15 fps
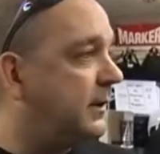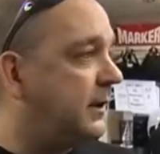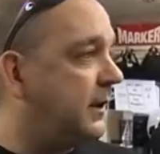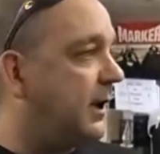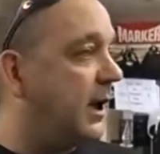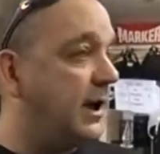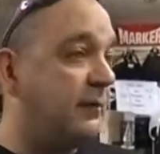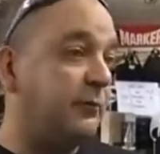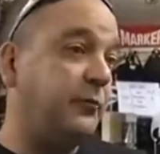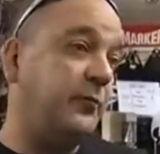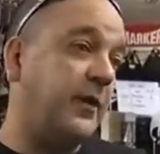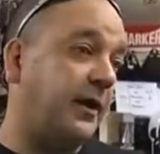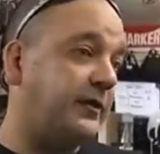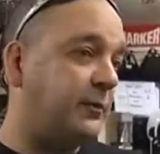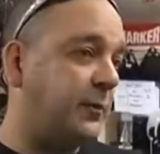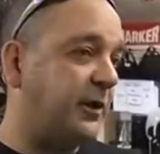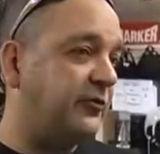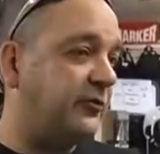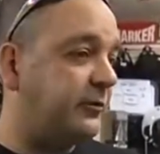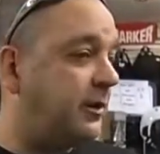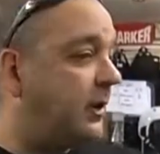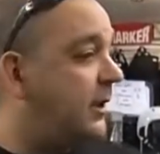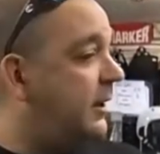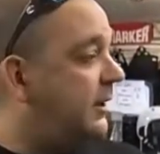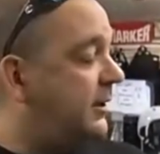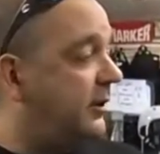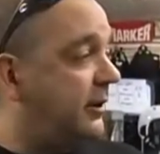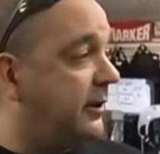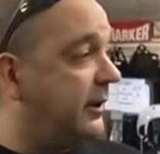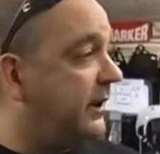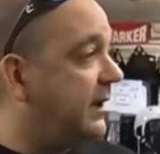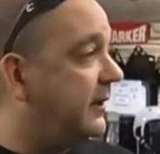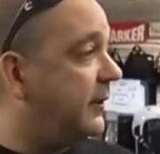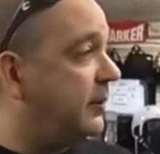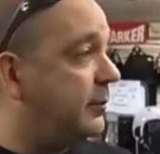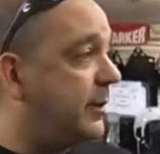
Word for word: Uh, not to mention, you're going to get a little